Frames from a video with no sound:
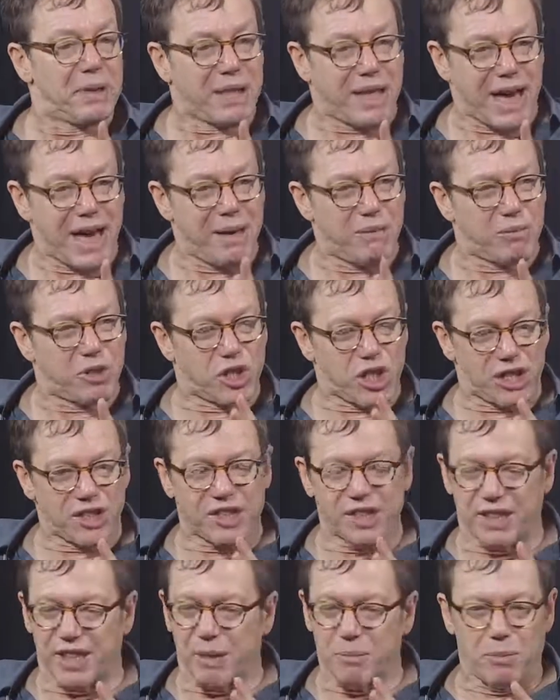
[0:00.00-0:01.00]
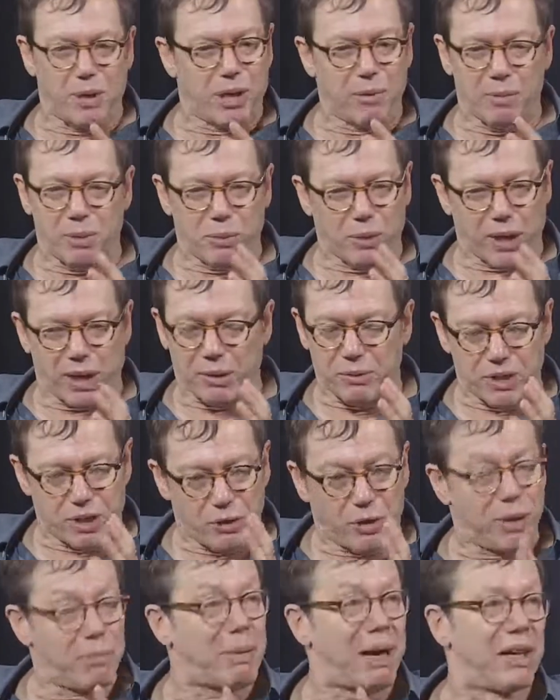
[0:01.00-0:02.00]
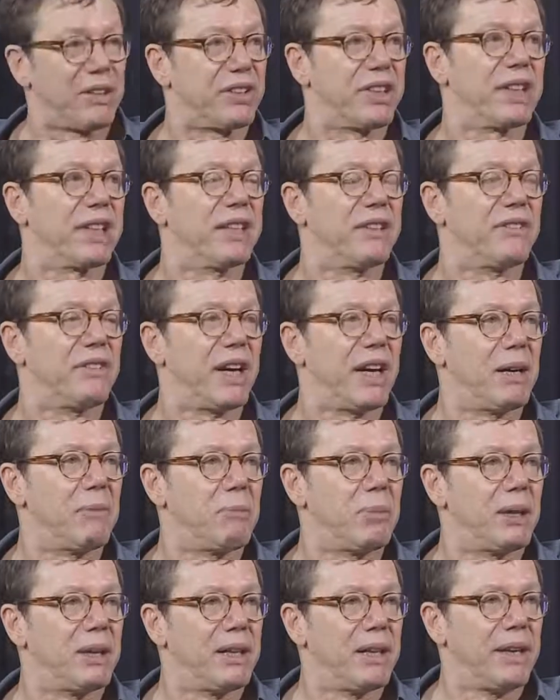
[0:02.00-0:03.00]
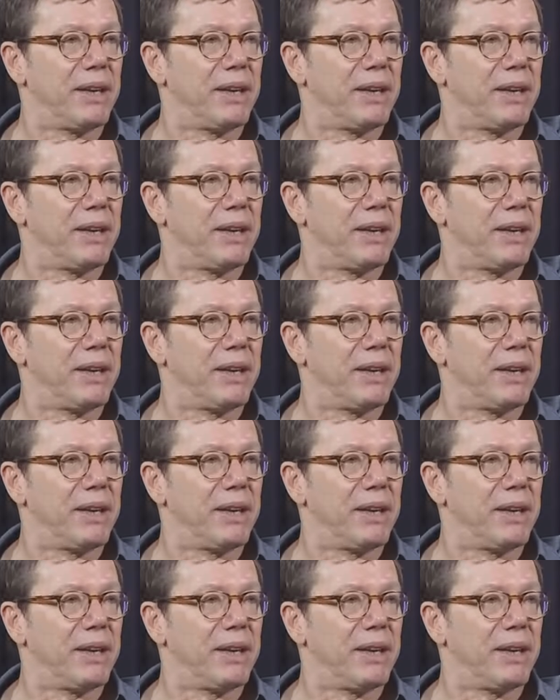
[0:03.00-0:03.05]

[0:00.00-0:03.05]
came just at that moment where you were about to give up.